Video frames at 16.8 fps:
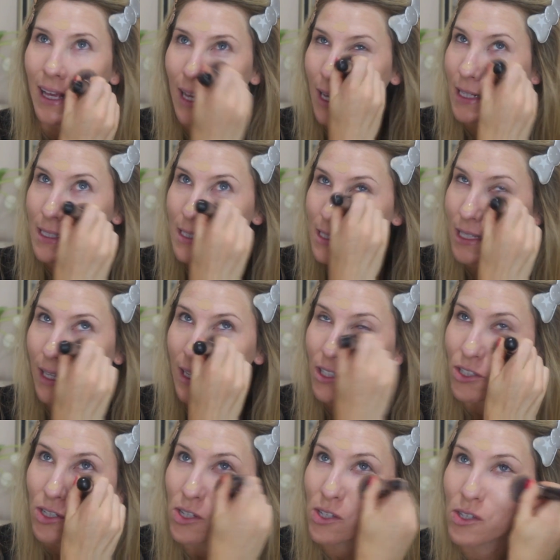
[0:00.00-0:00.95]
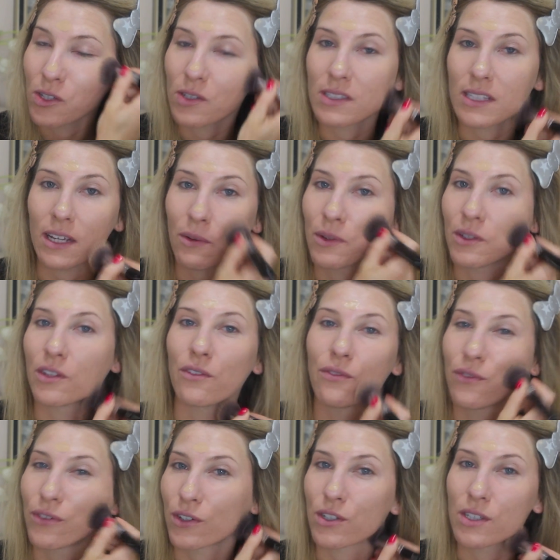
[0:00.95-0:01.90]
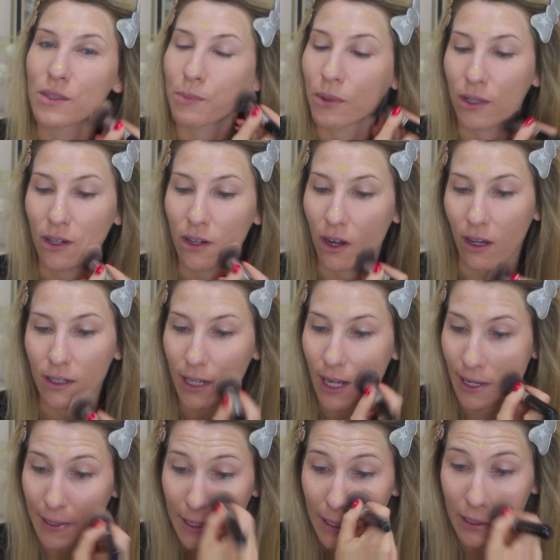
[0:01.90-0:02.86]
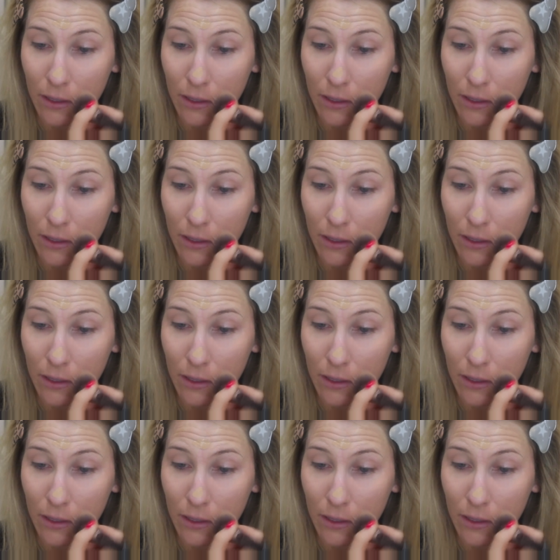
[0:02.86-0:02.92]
it, it just looks like when you first put it on. I